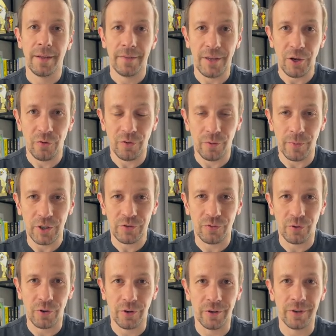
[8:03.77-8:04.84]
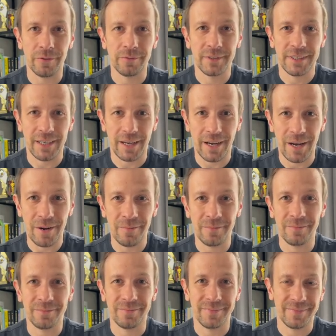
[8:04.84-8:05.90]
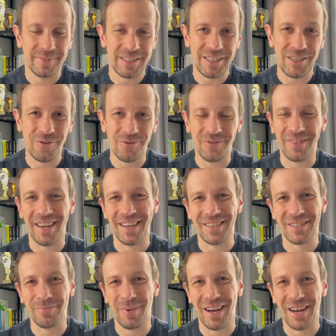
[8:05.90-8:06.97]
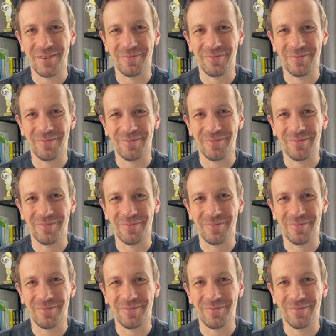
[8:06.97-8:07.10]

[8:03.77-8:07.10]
Thank you very much for your time. See you. Thanks. Bye.